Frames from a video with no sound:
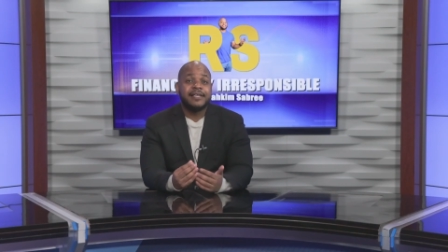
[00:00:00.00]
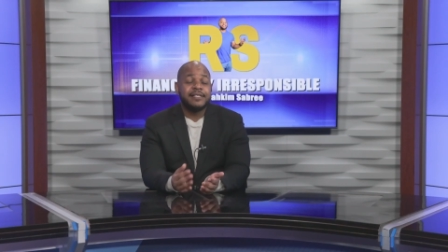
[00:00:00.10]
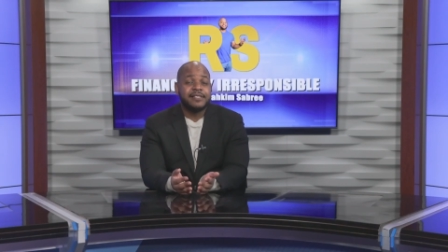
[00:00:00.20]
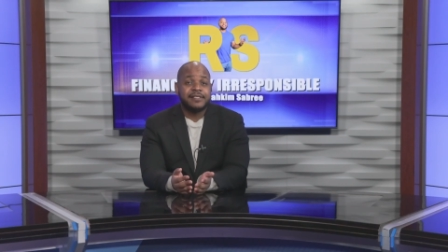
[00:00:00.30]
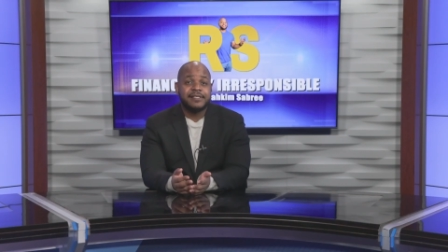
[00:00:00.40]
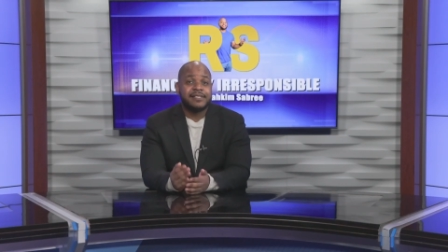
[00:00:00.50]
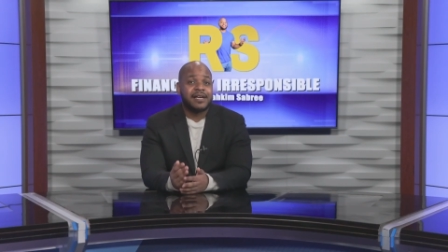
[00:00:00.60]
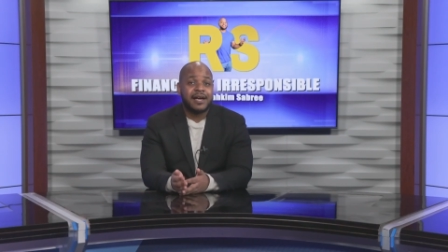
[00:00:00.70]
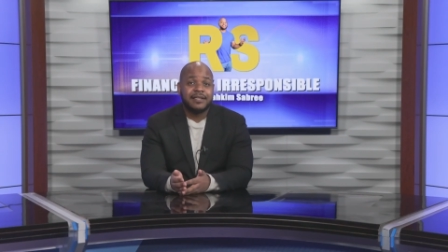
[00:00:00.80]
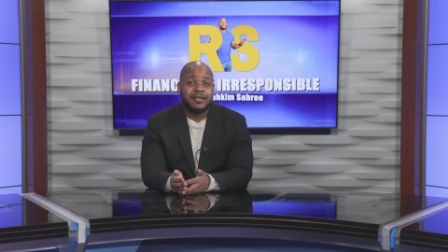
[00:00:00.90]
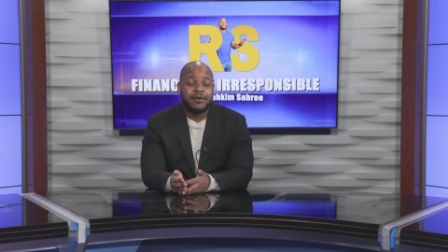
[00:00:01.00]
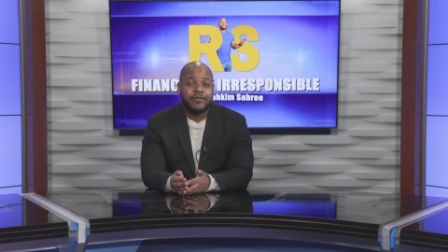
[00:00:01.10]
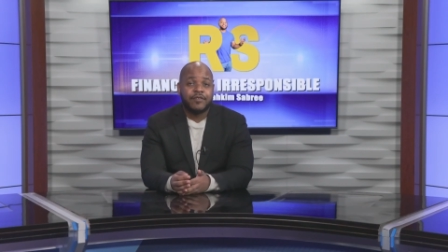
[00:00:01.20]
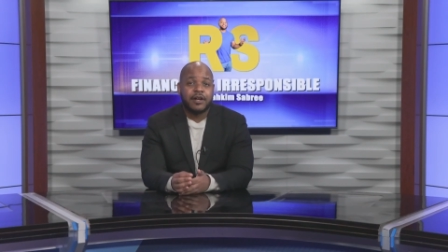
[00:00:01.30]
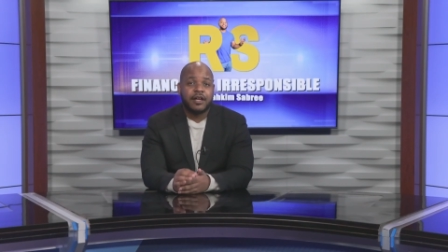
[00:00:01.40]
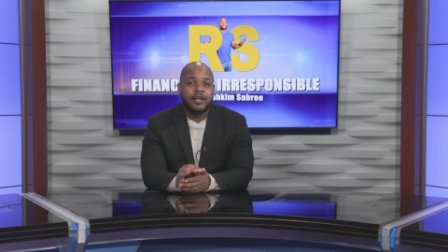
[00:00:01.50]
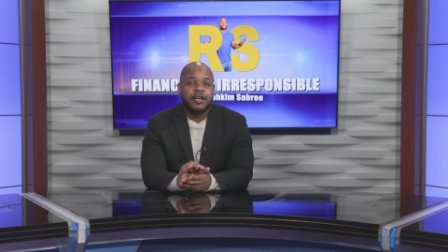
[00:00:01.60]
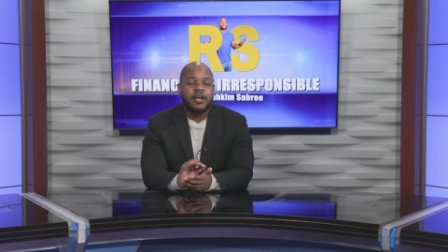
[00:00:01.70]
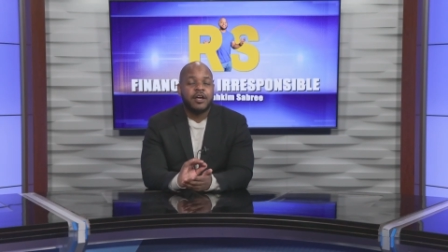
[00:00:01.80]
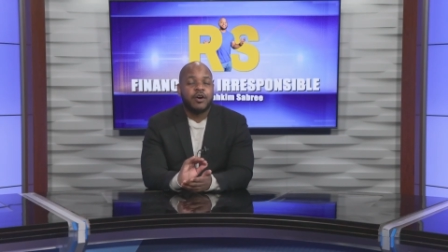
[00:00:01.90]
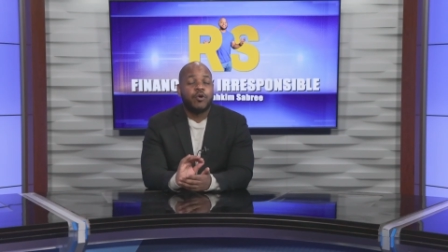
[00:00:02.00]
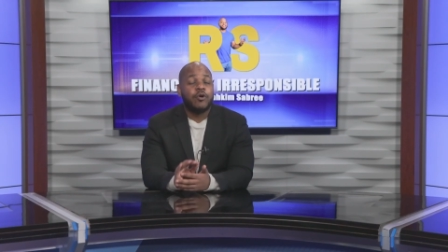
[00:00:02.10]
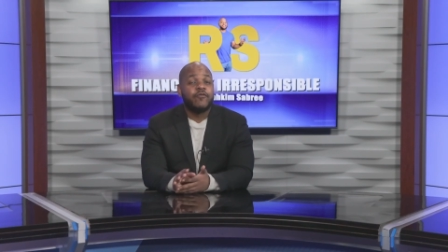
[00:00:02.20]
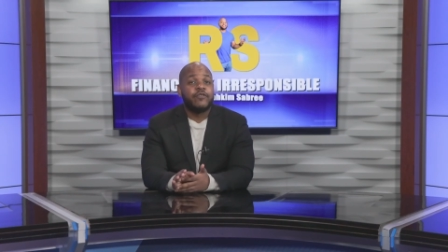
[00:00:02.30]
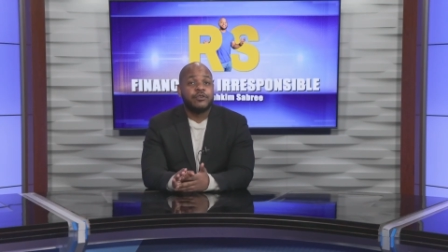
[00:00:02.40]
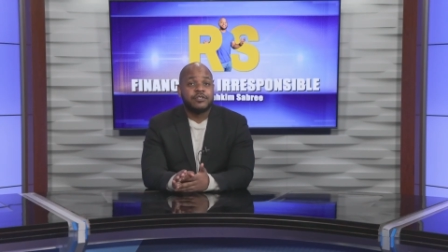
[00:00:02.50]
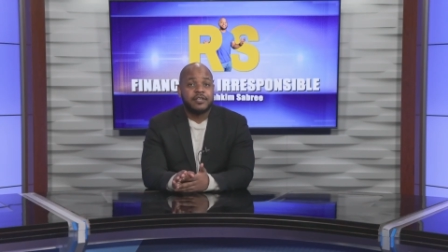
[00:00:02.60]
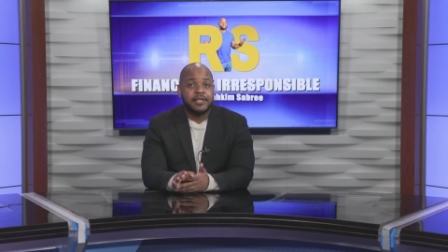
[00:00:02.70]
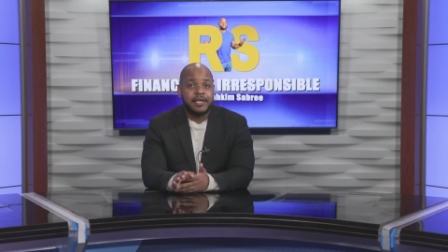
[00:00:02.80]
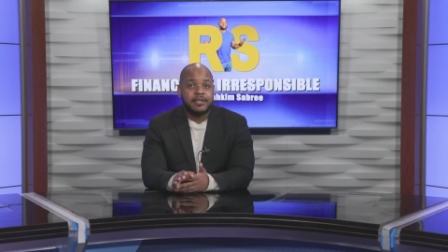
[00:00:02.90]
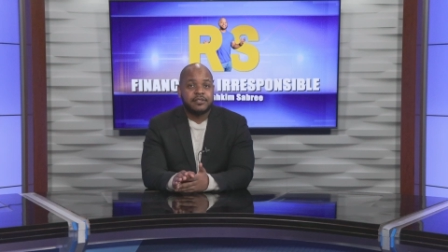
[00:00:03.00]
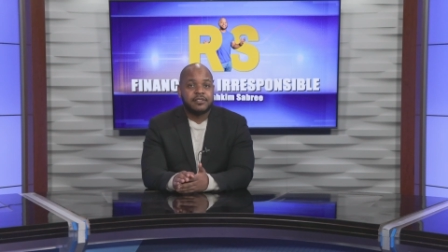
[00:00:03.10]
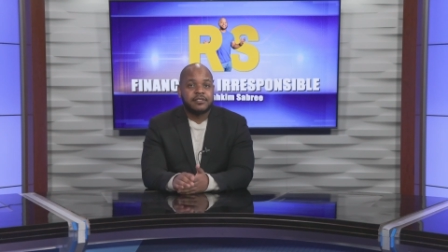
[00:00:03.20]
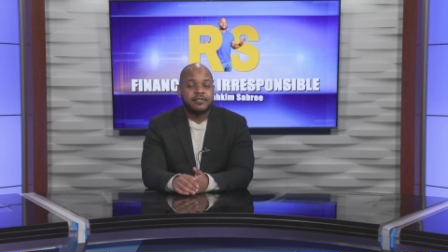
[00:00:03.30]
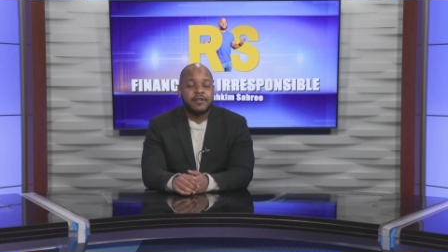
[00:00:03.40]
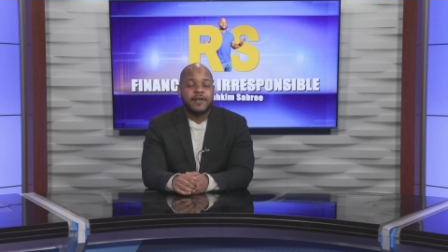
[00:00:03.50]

easy to identify on first glance.